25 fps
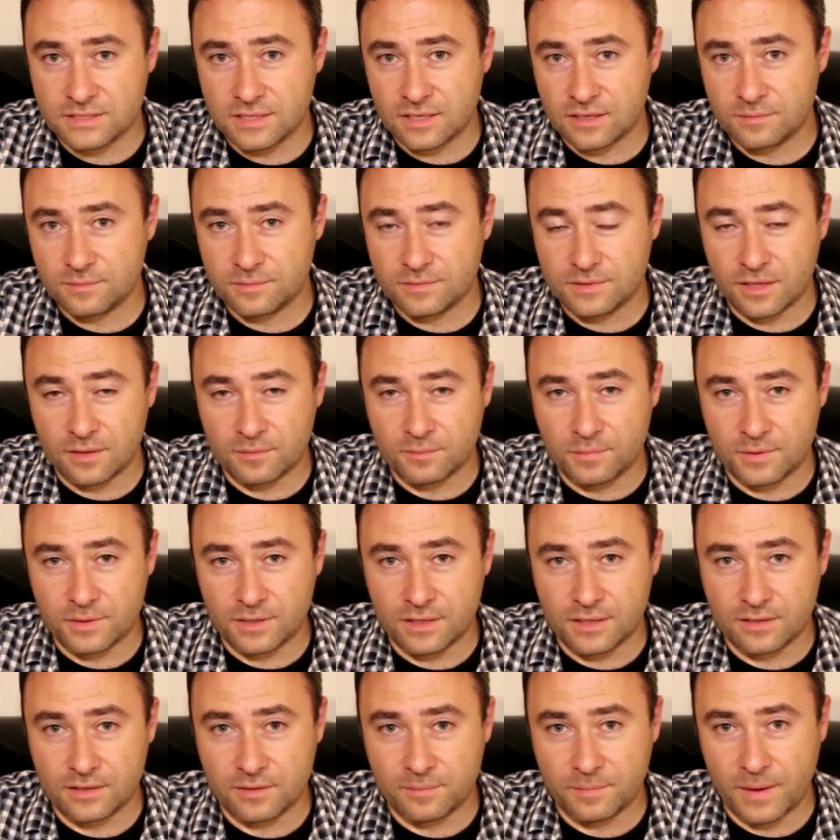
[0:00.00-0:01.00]
they'll put
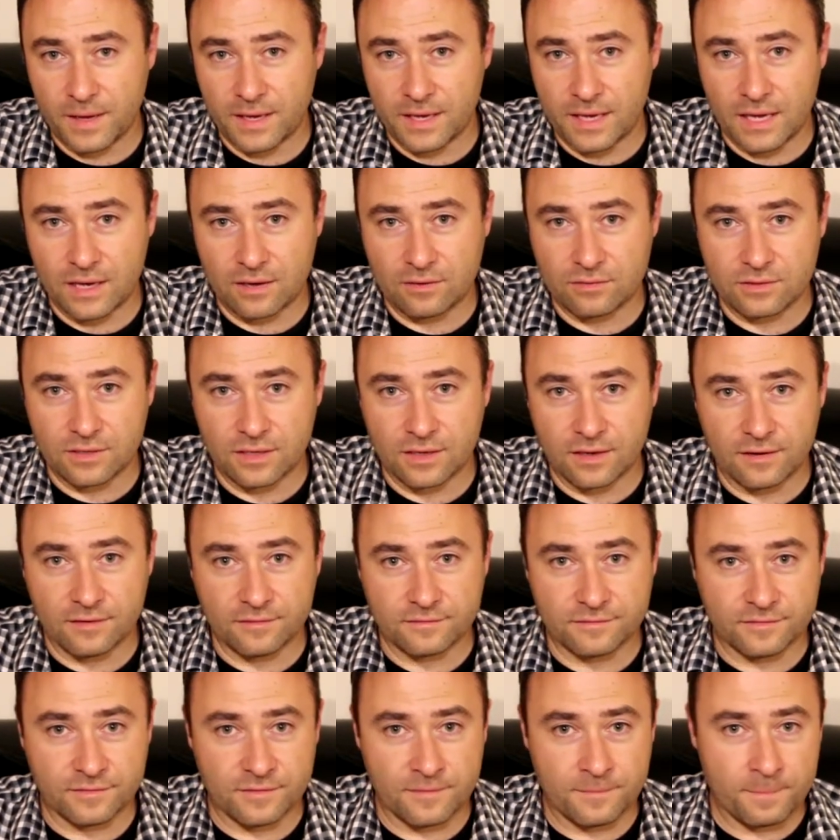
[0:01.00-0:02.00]
in a payout
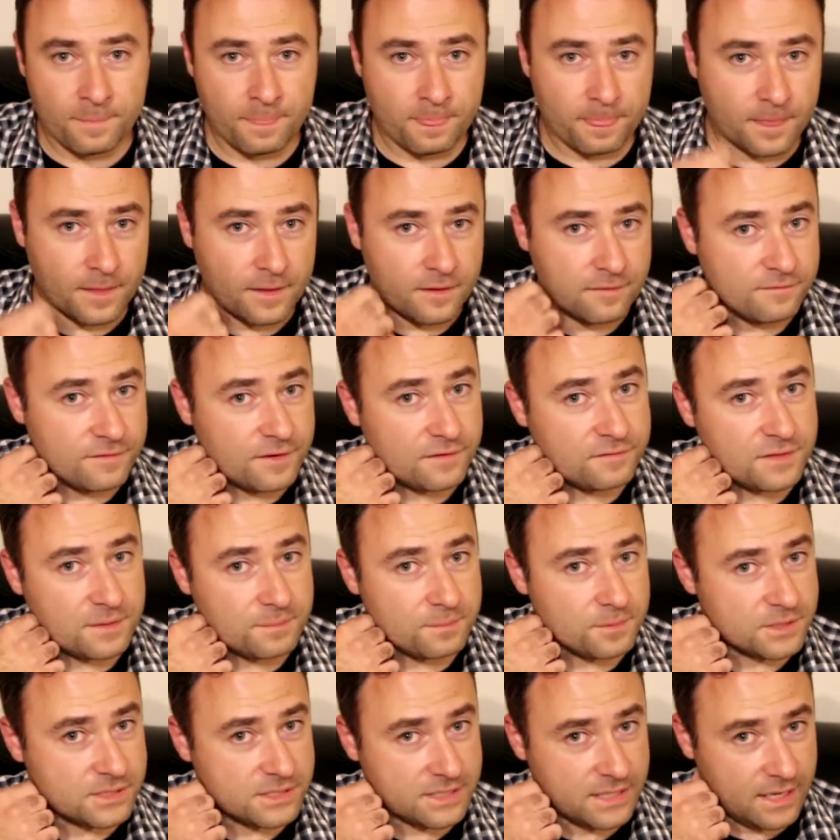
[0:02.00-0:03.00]
of
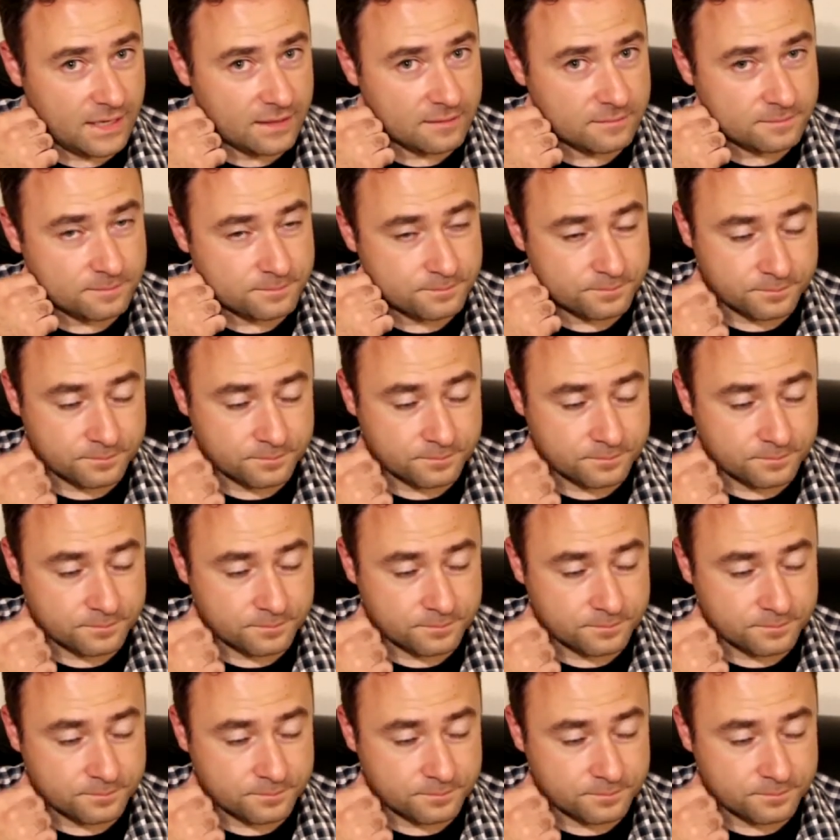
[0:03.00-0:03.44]
50%,